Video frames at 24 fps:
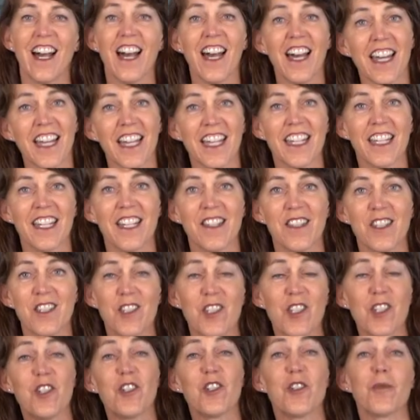Hi,
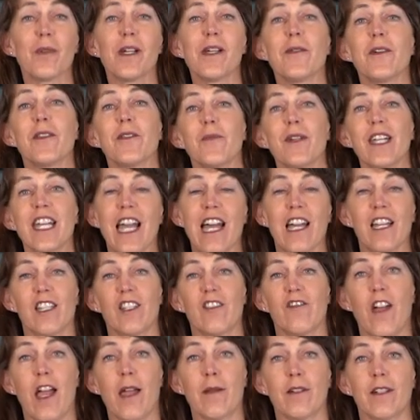this is Cherie with
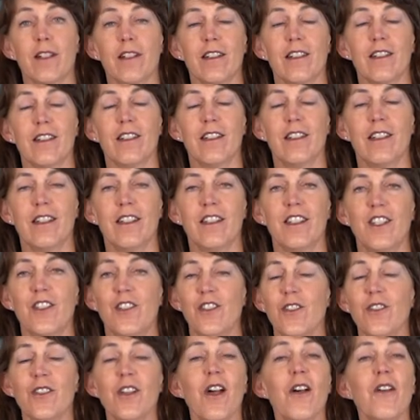Rehash Fiber.
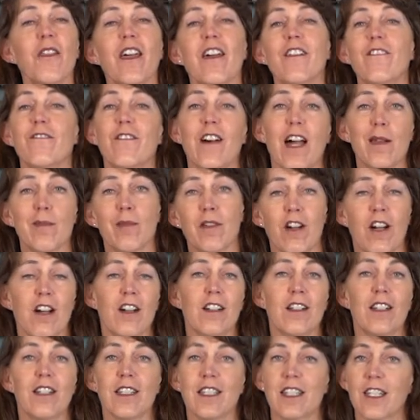Did you know that fiber
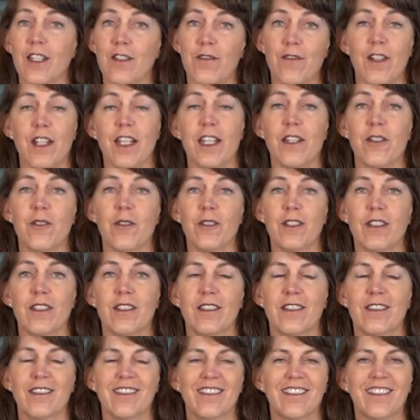art is good for you?
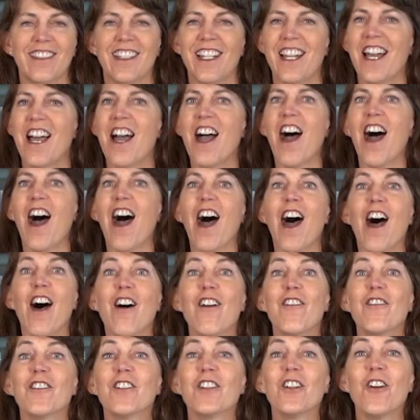
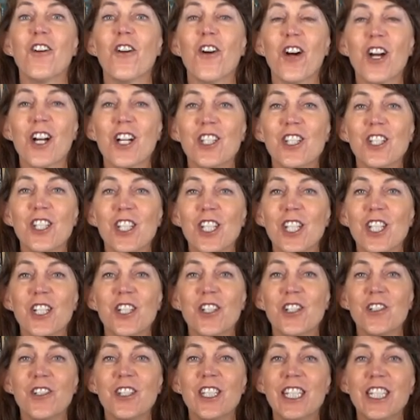Of course
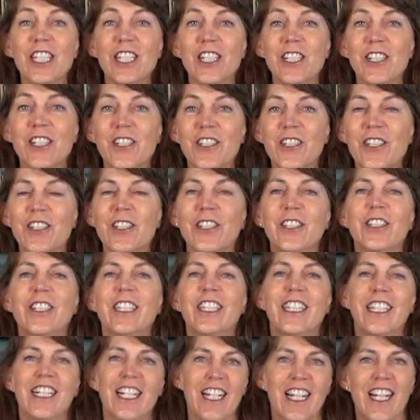you
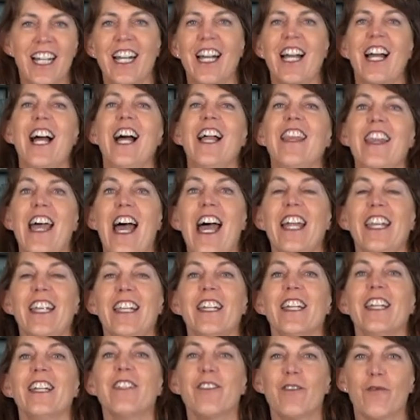do. That
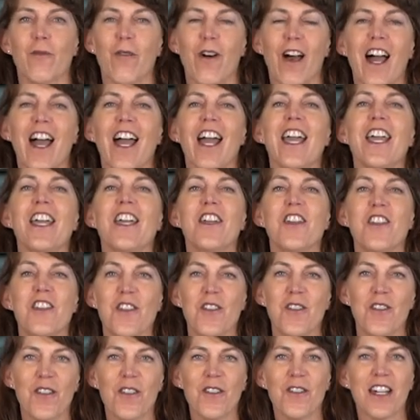is why
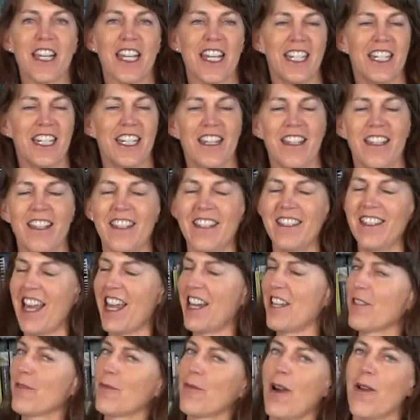you do it.
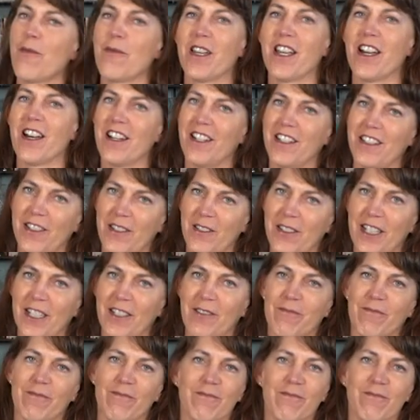That is why we all do it.